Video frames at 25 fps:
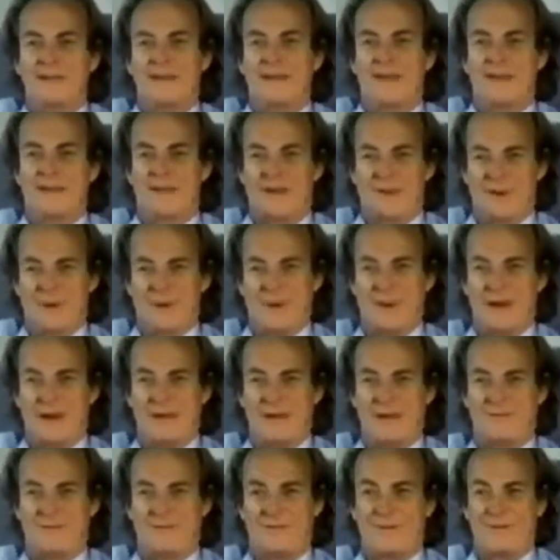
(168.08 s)
and the
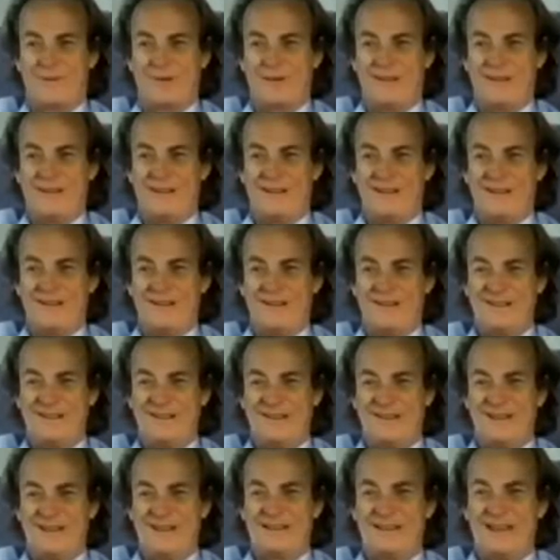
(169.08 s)
quiet floor
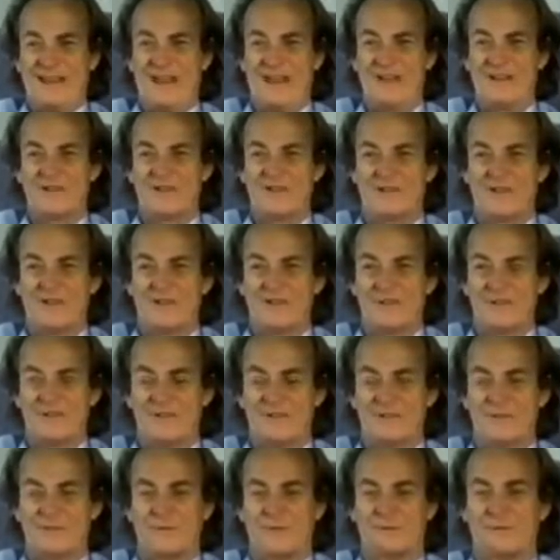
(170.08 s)
is now
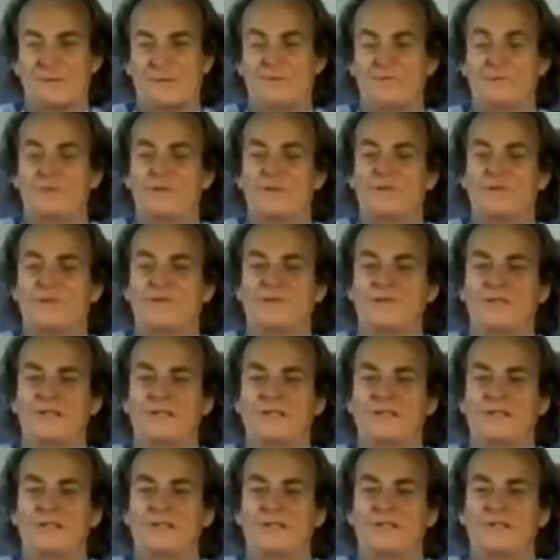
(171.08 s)
transformed into a ball
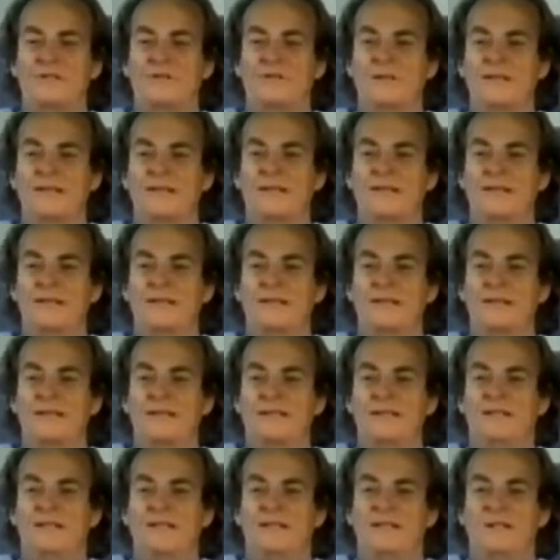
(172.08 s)
sitting on the ground.
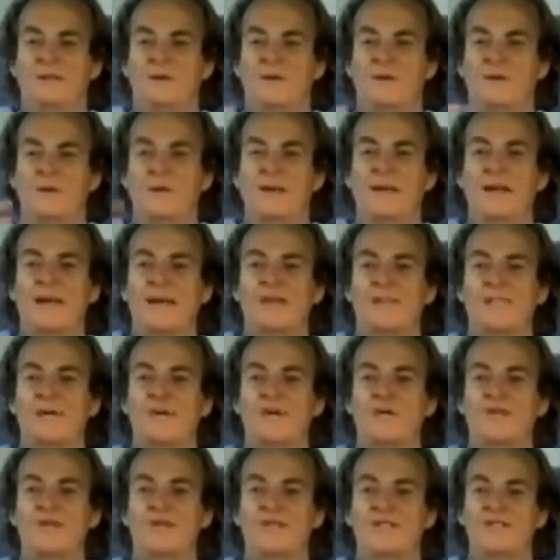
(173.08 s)
But all that
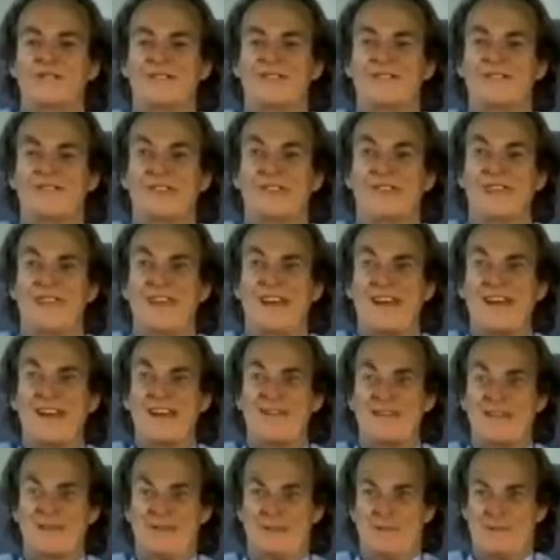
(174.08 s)
motion is still
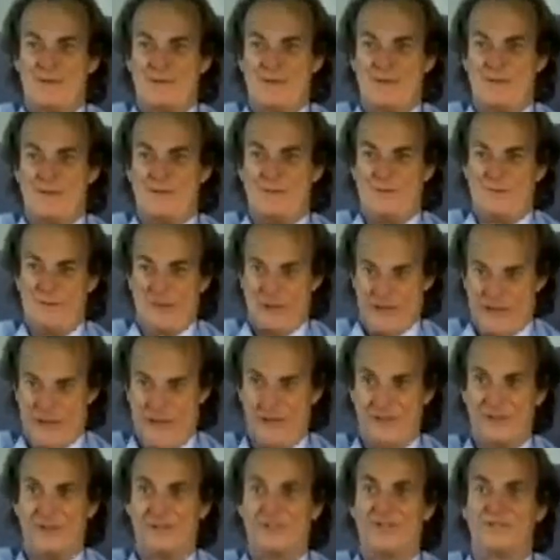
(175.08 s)
there in a form, or the
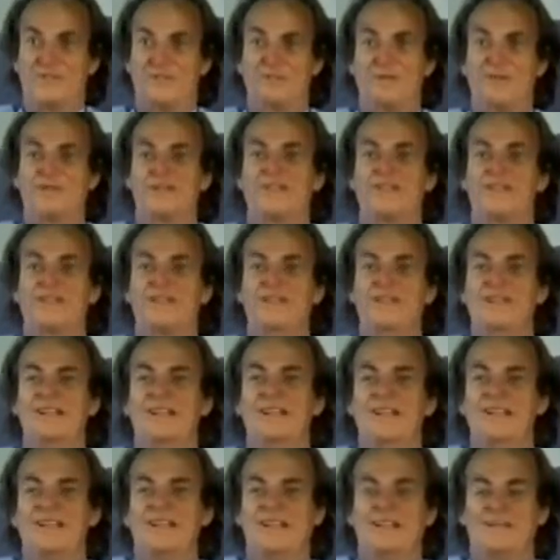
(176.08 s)
energy of motion,
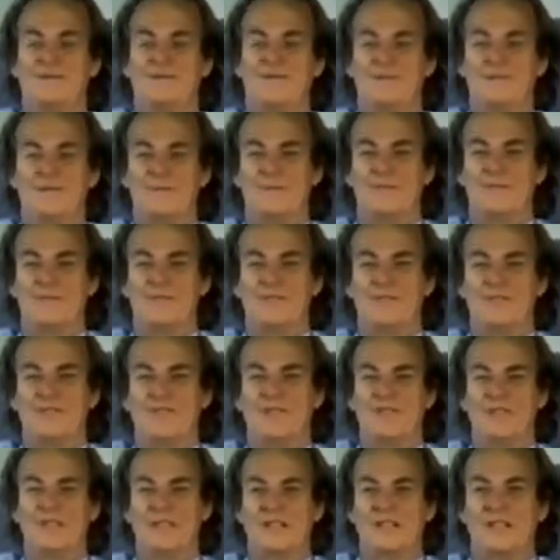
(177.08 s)
in the form of the
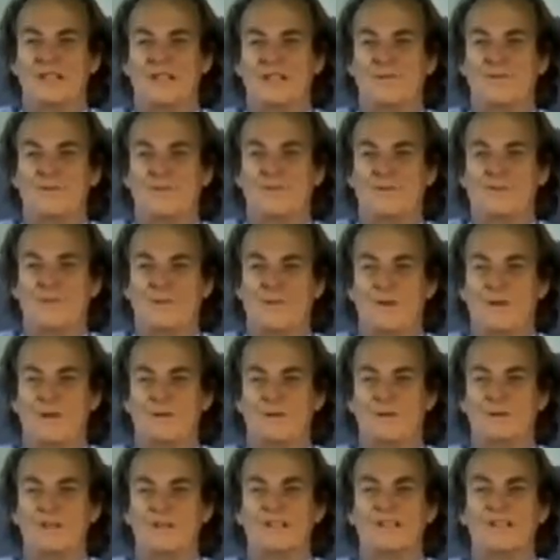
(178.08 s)
jiggling of the floor,
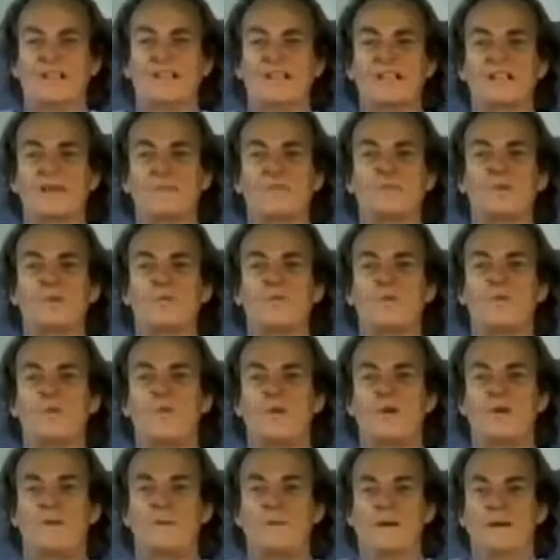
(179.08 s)
which is a little bit
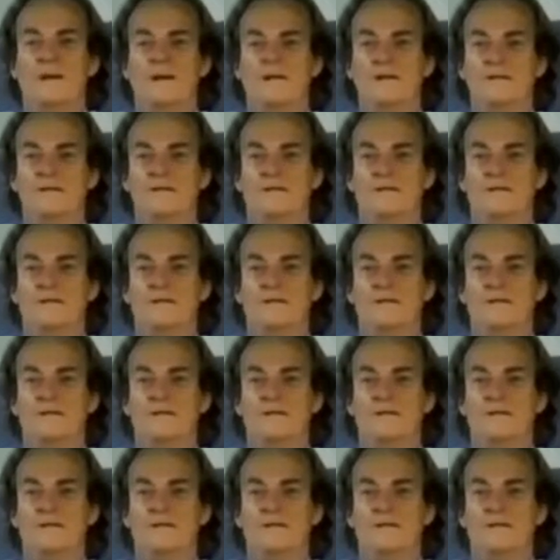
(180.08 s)
warmer.